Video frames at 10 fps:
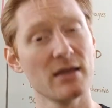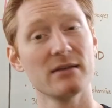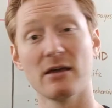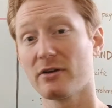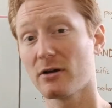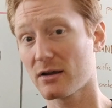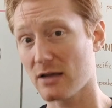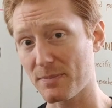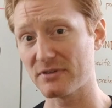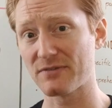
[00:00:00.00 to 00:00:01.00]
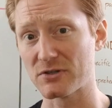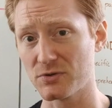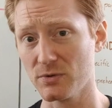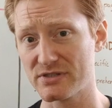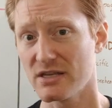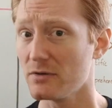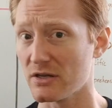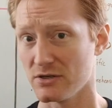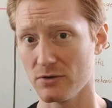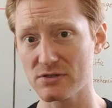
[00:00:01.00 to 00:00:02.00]
Now, there are a couple different tools that you
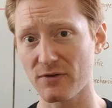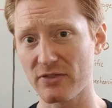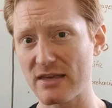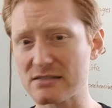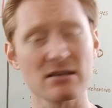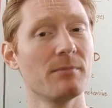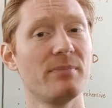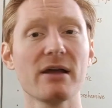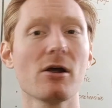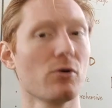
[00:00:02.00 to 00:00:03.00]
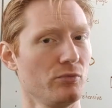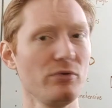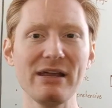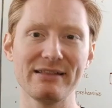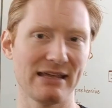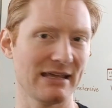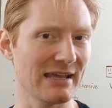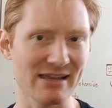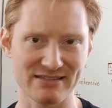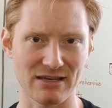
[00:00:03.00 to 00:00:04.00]
can use for this, but a really
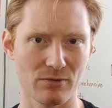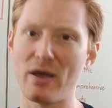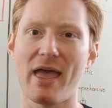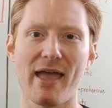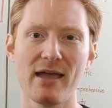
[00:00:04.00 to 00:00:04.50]
easy way